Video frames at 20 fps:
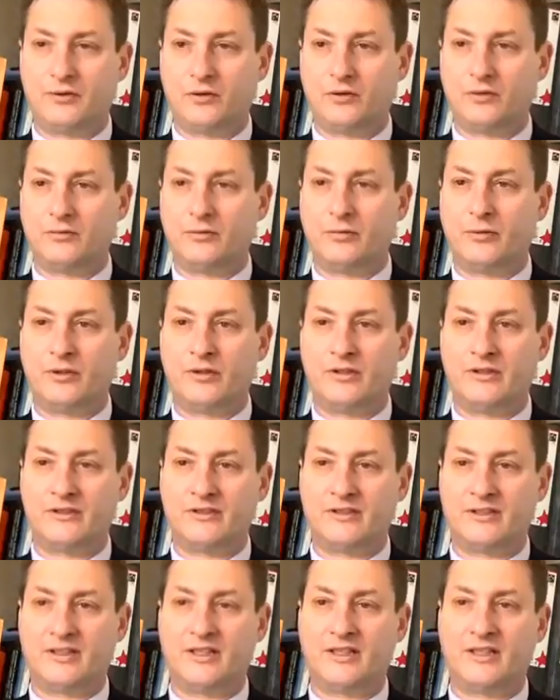foreign
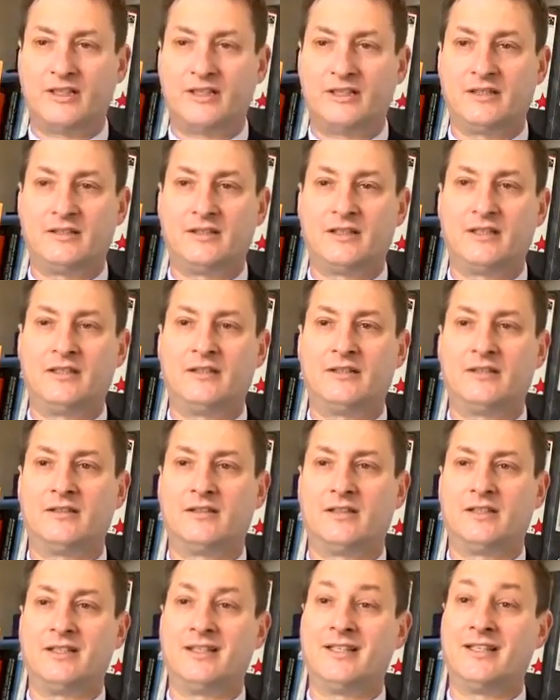policy
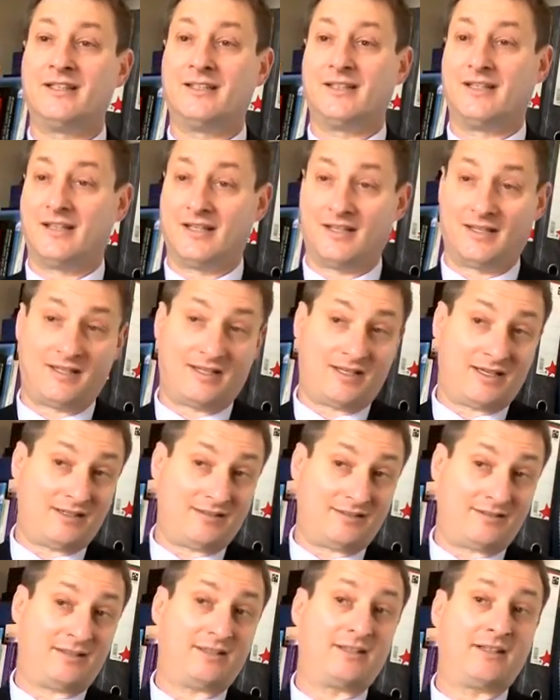in
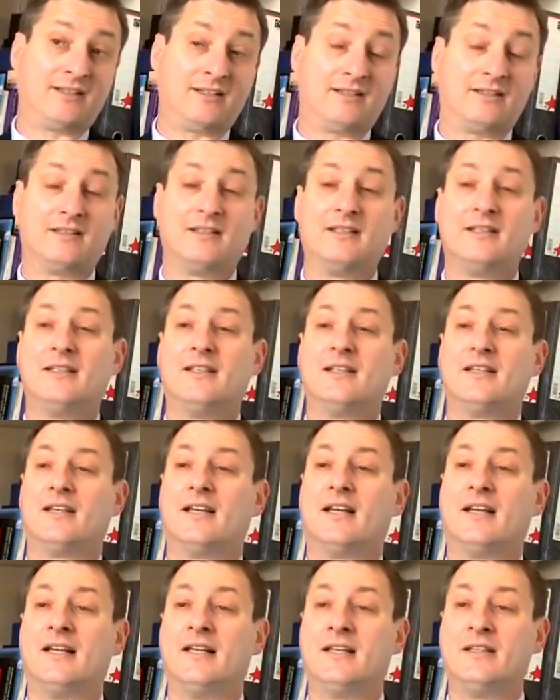a single
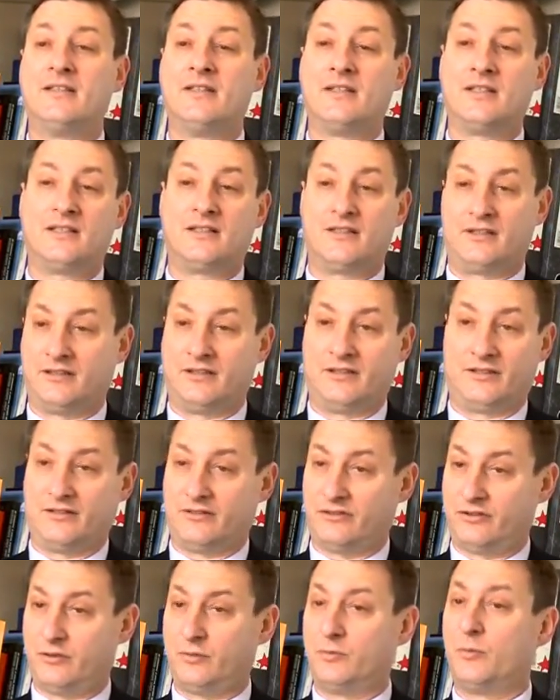leader, in
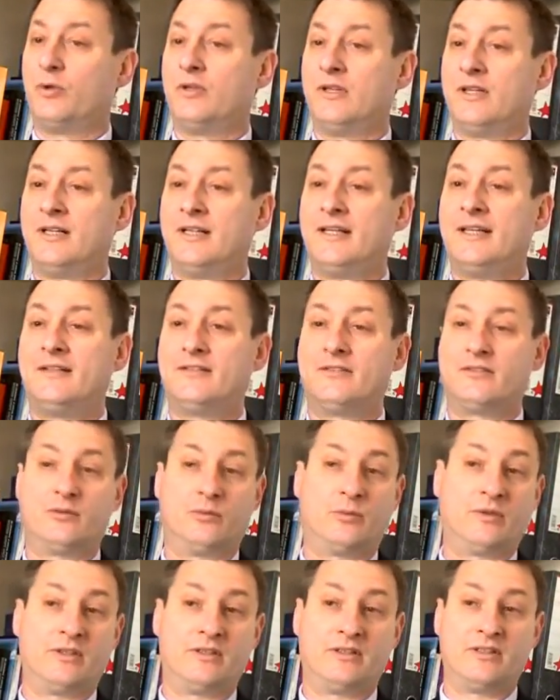a small
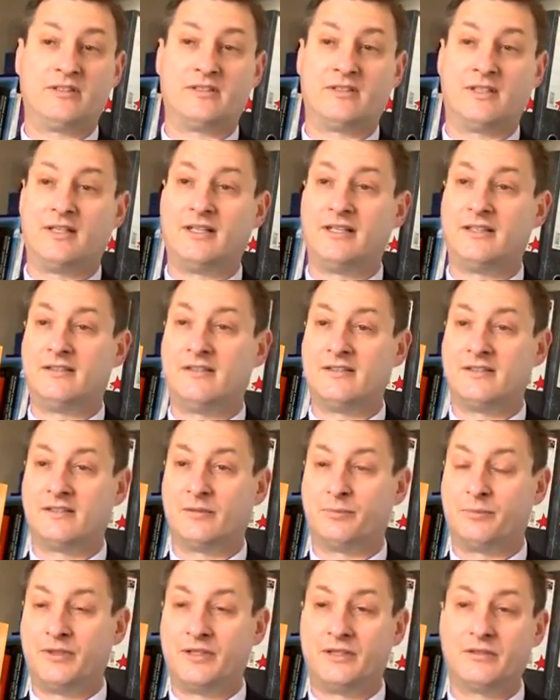elite, when this elite
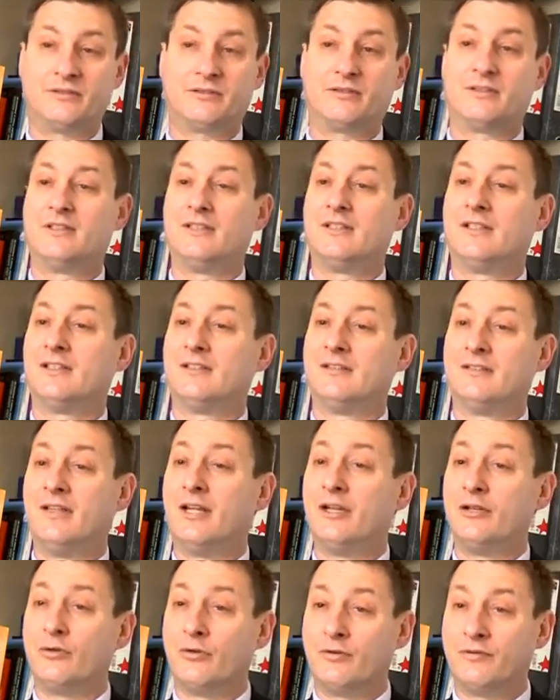disappears,
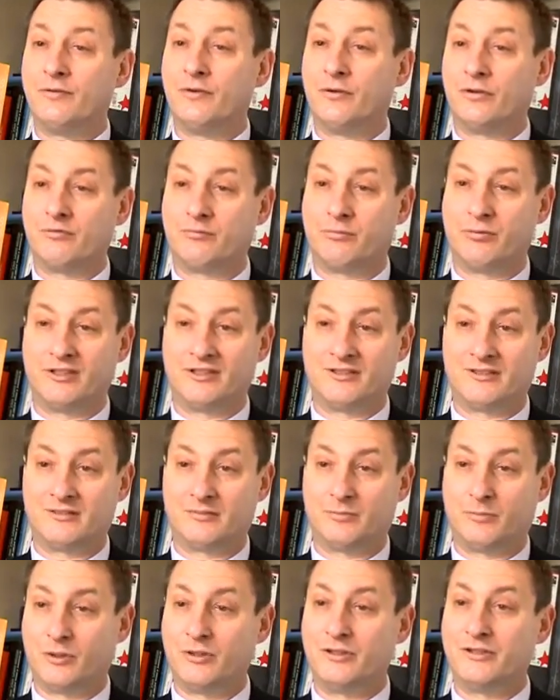then your foreign
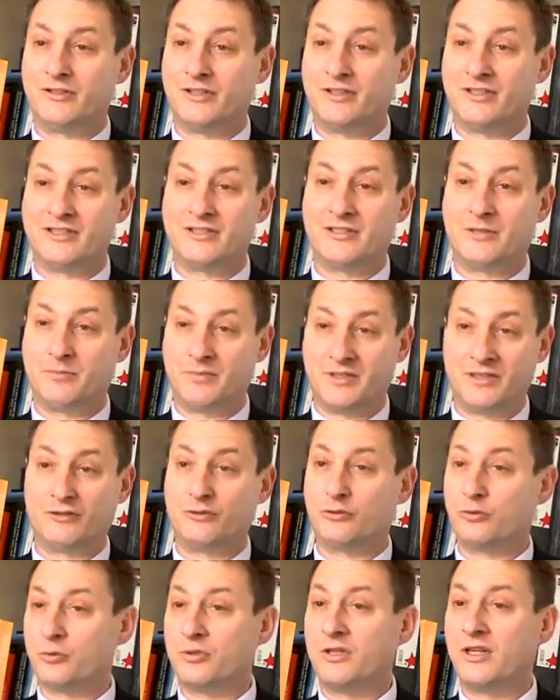policy
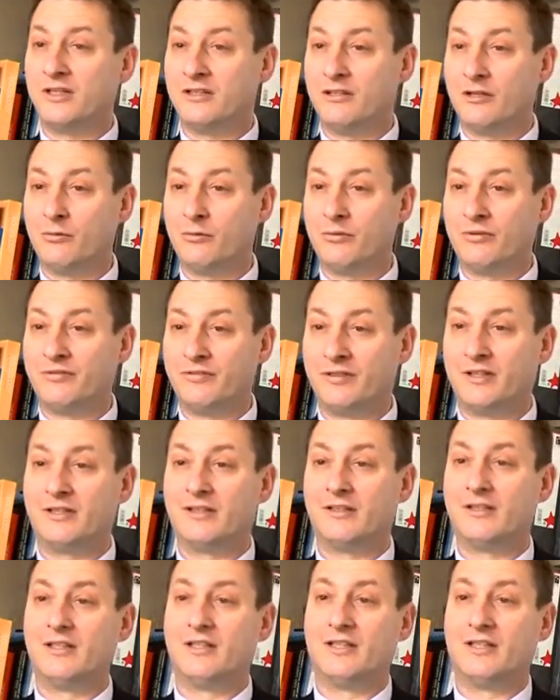disappears together with it.